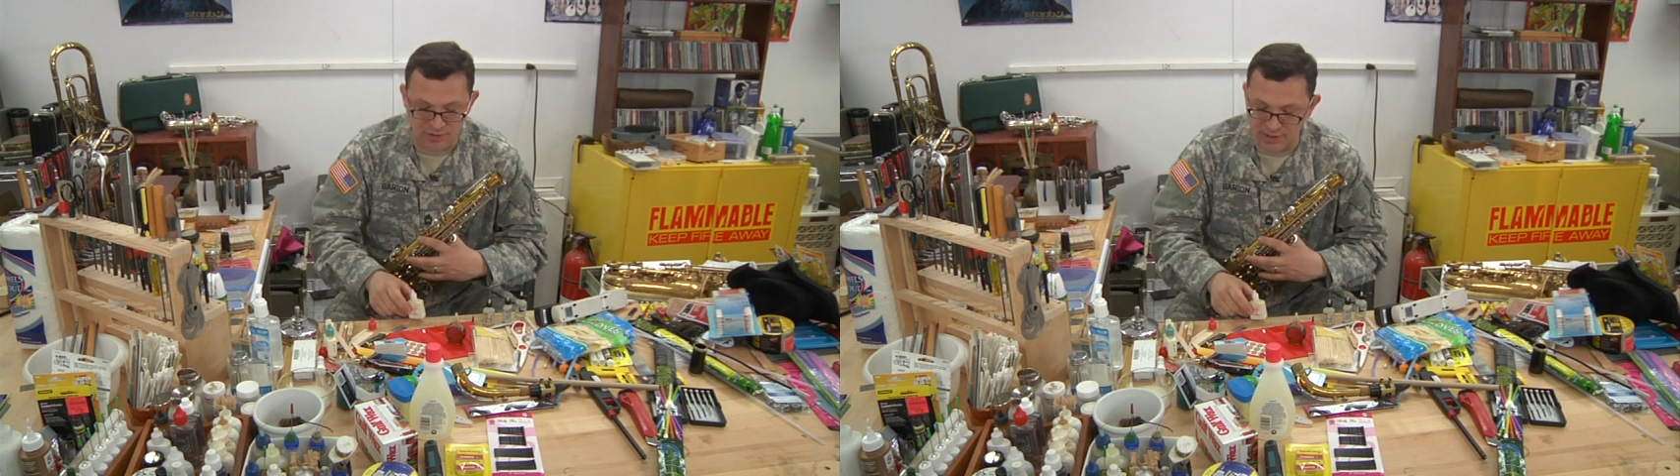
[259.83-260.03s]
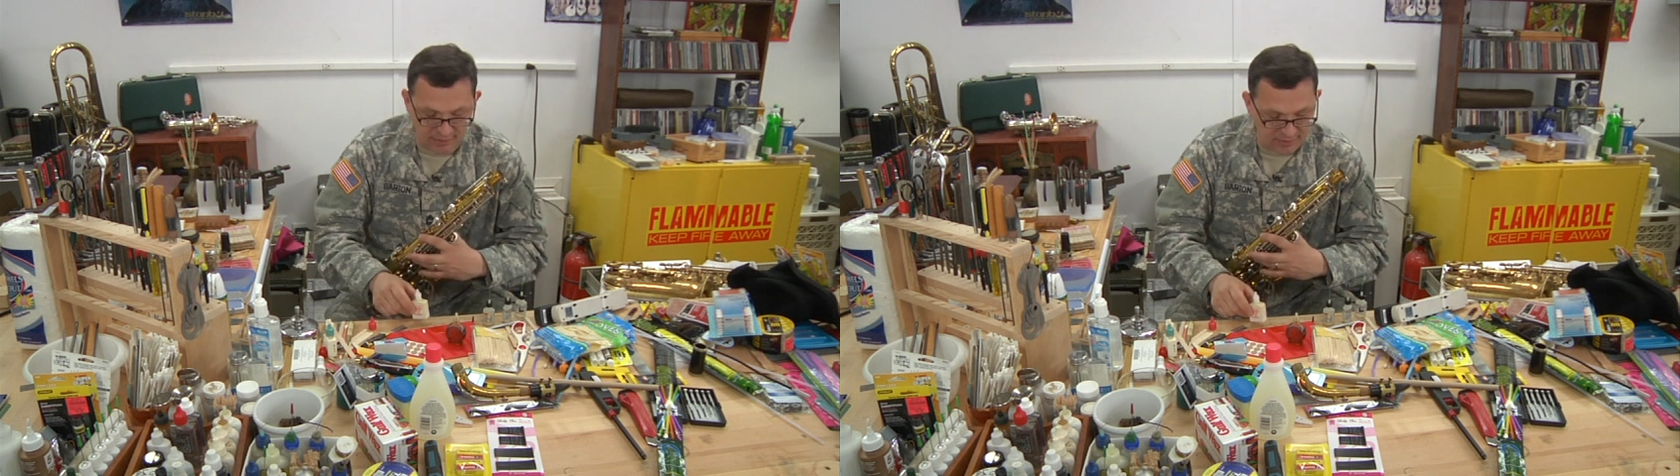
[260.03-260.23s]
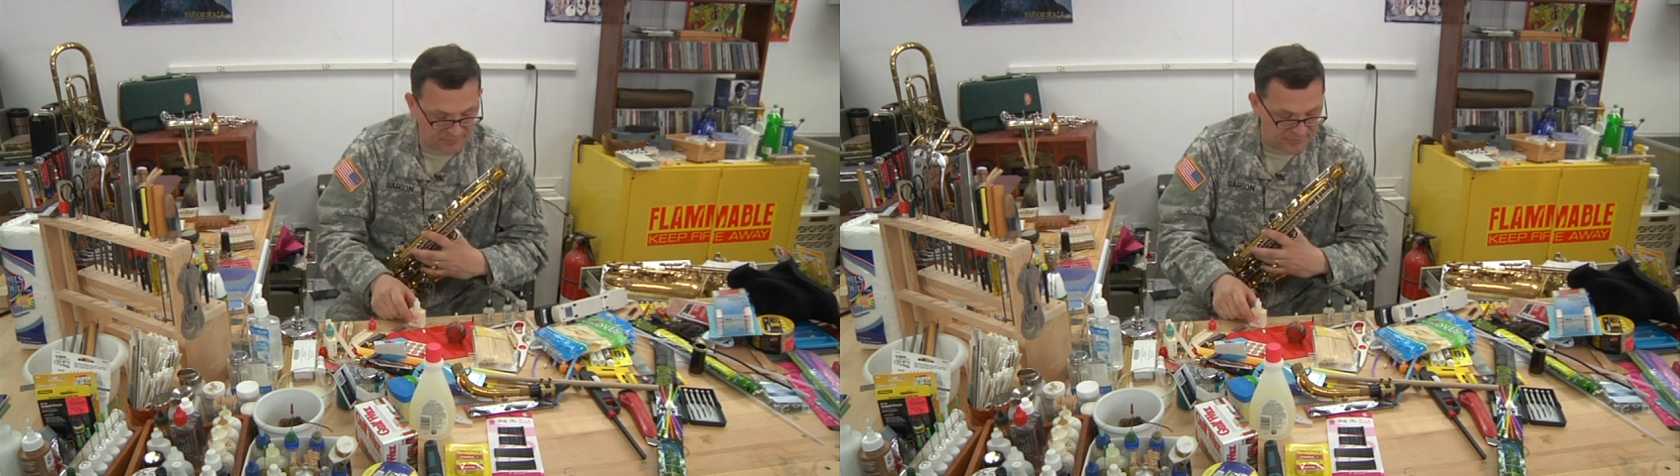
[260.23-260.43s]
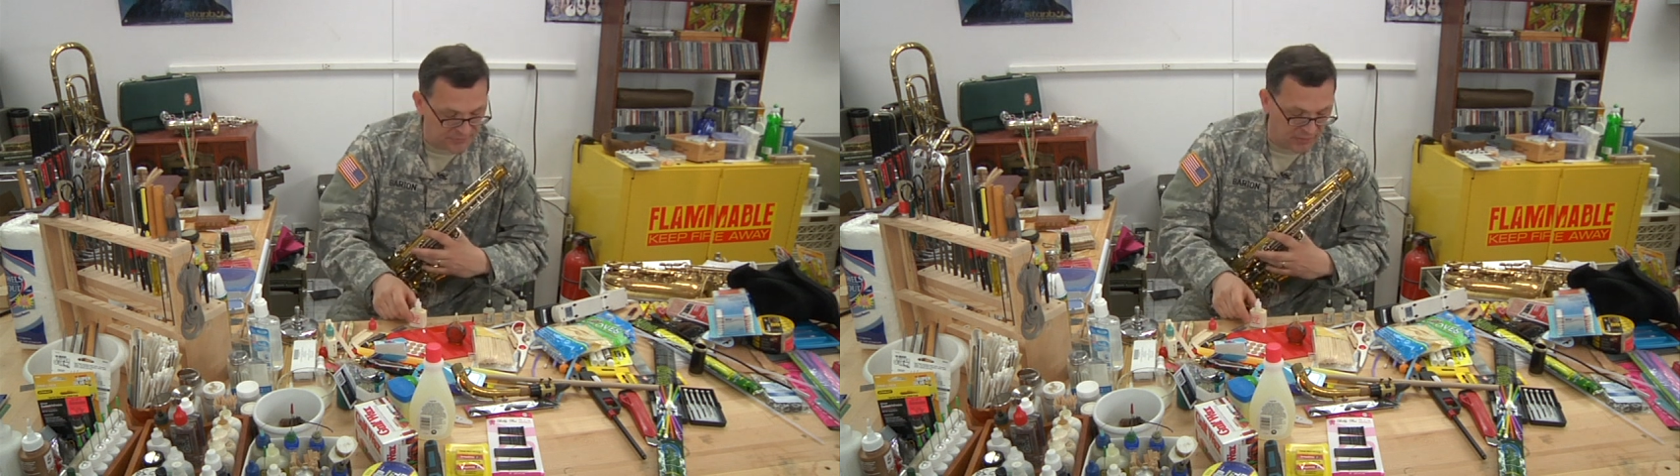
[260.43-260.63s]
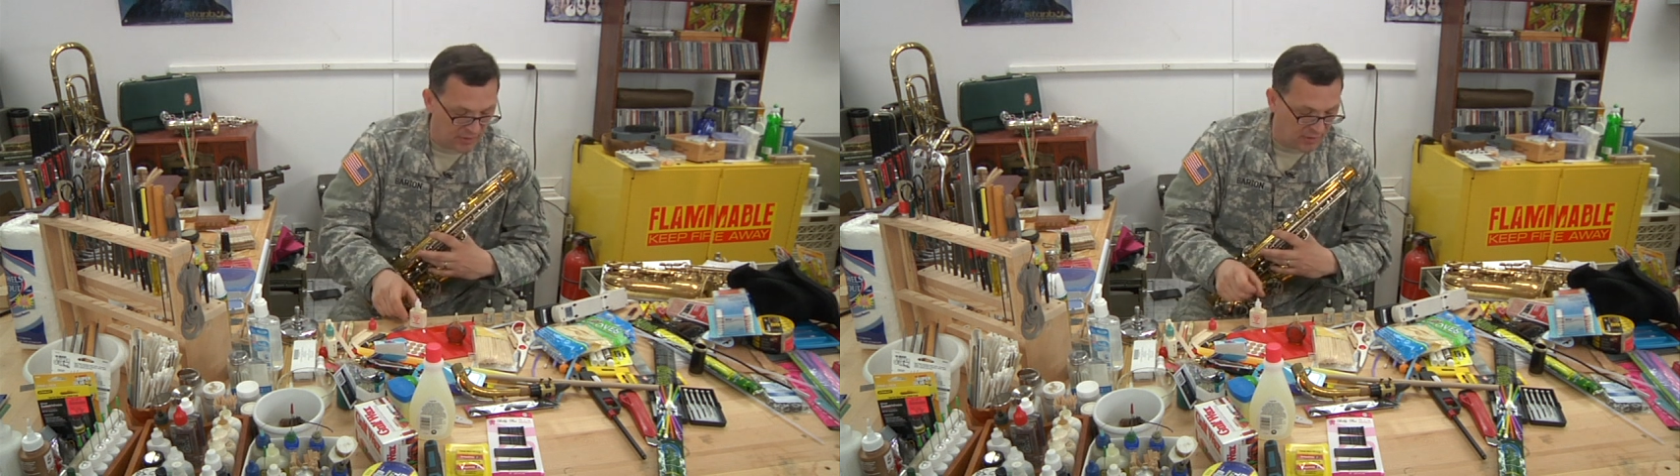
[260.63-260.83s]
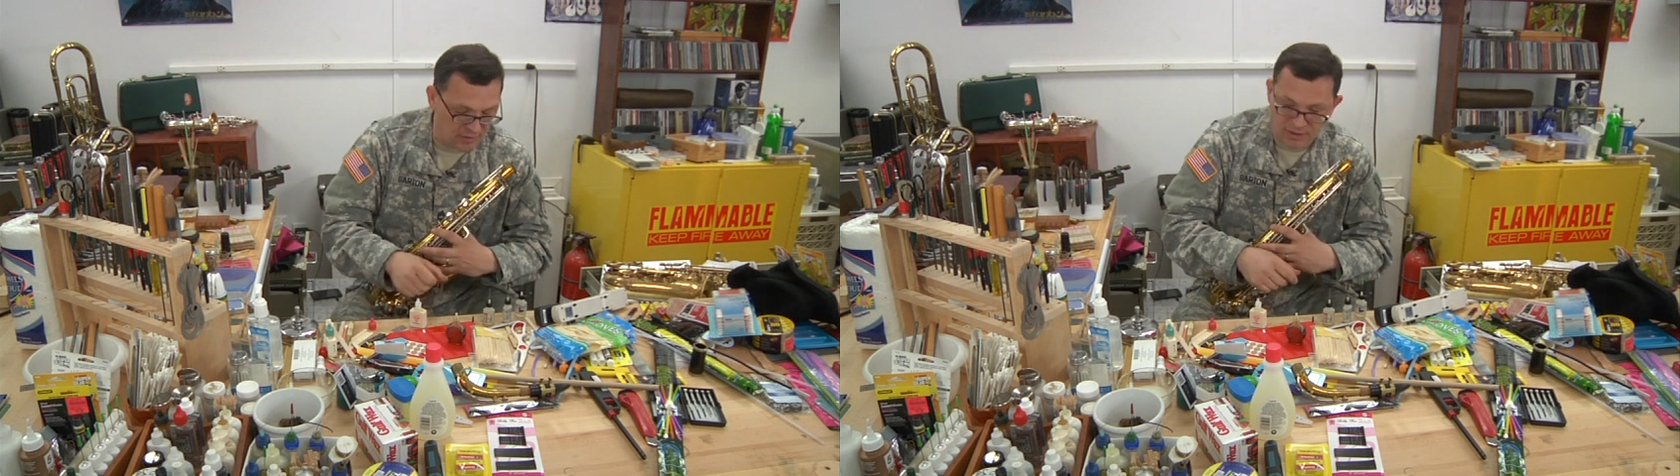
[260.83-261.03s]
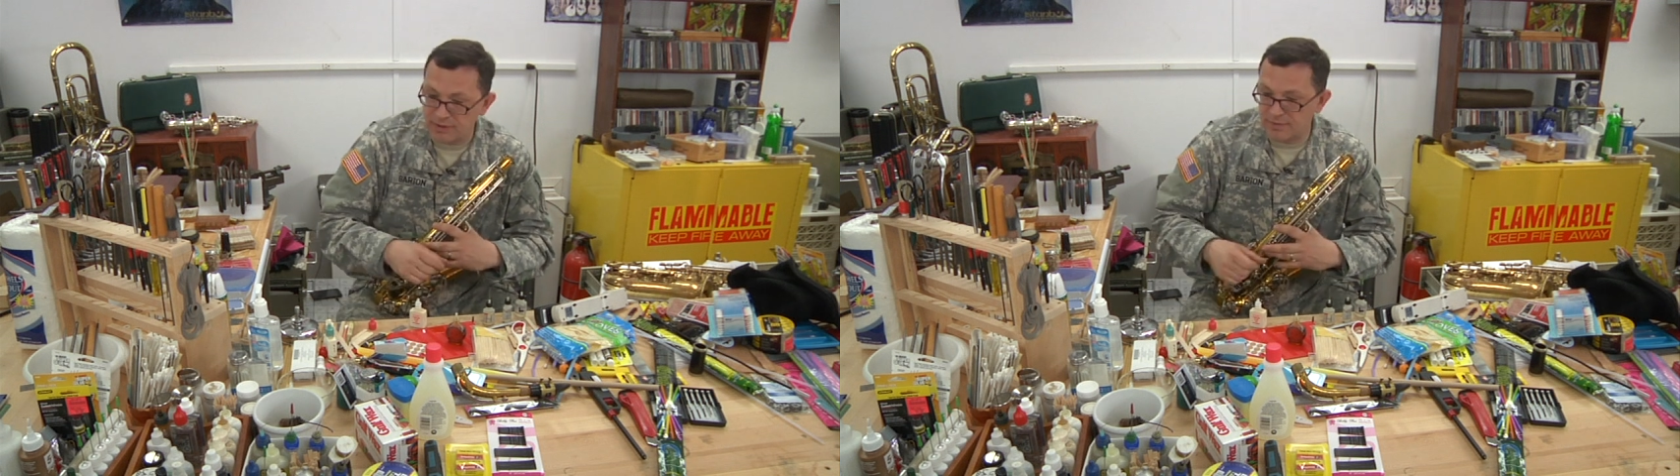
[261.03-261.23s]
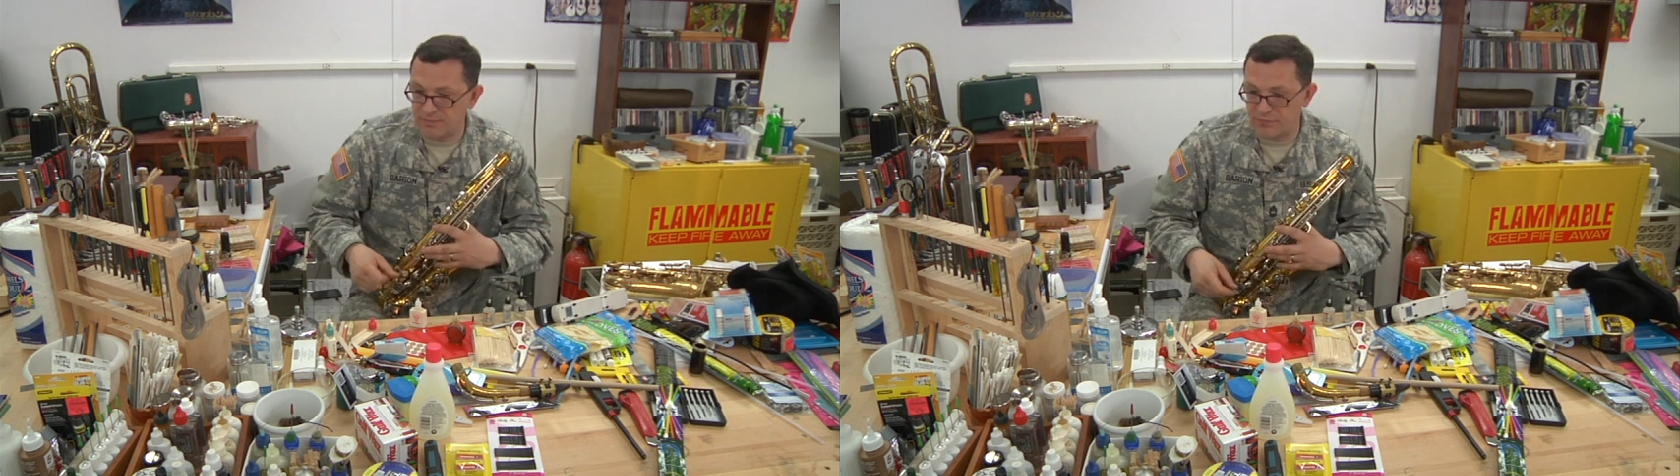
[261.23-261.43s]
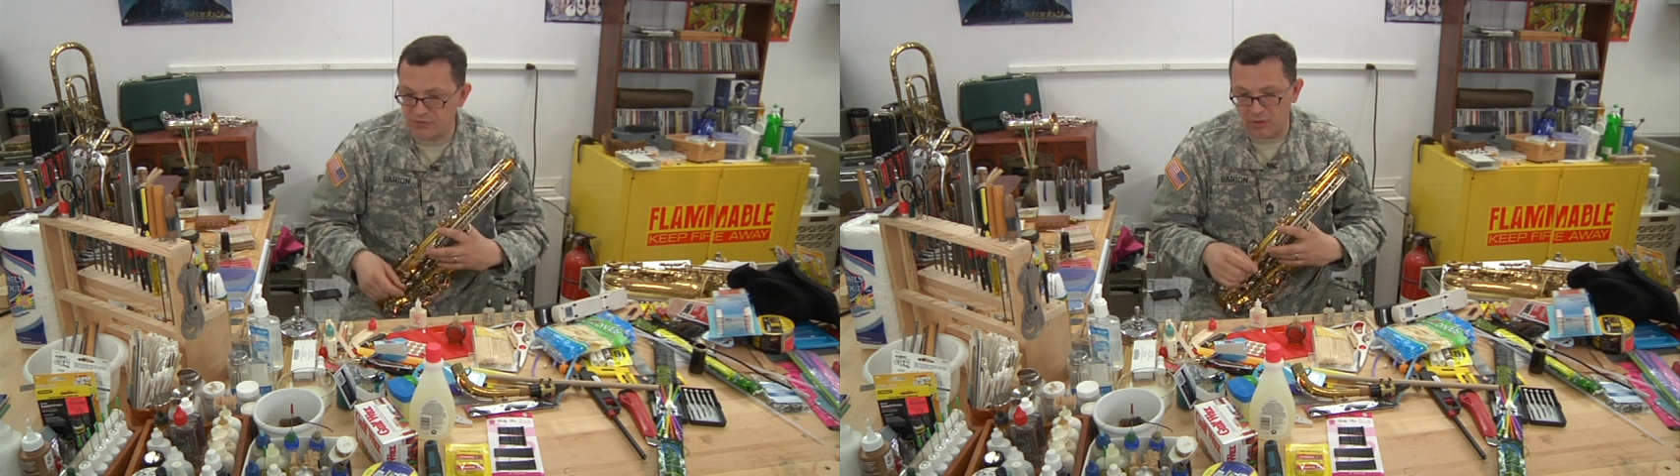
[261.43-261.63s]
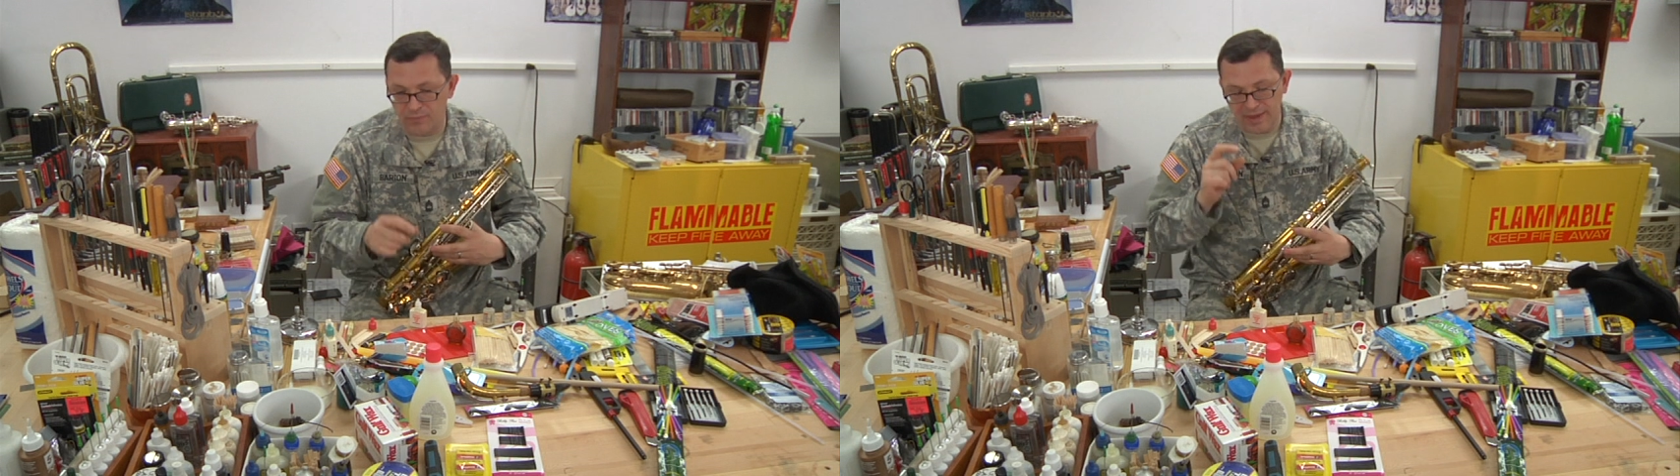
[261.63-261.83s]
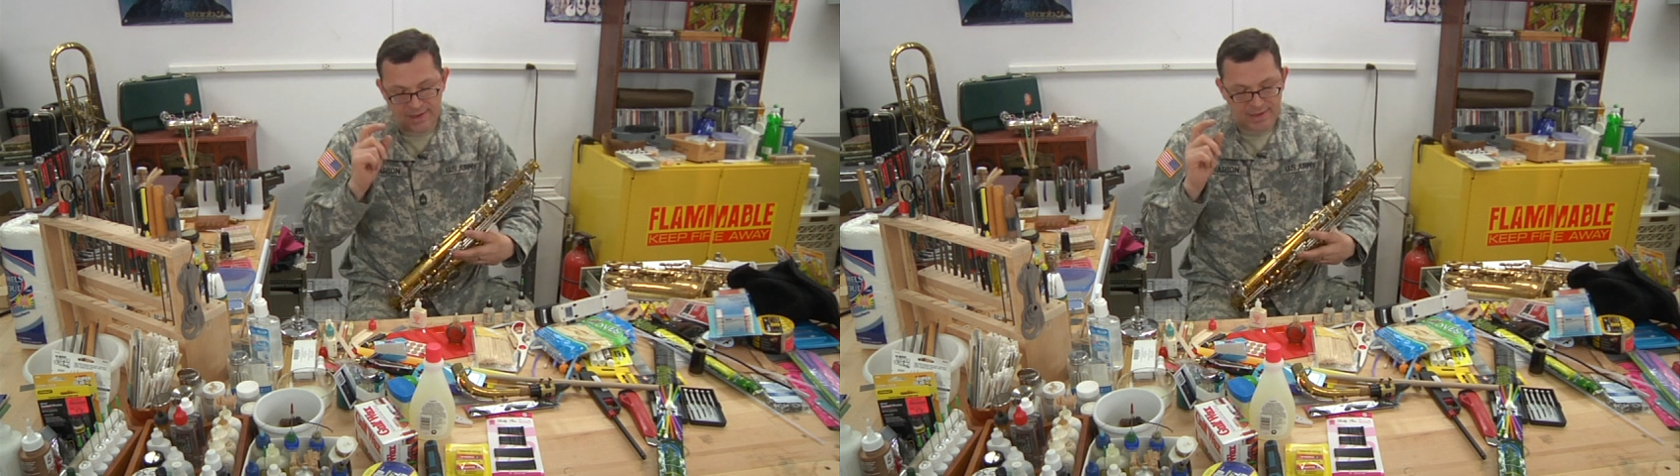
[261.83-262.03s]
thick. Uh, so,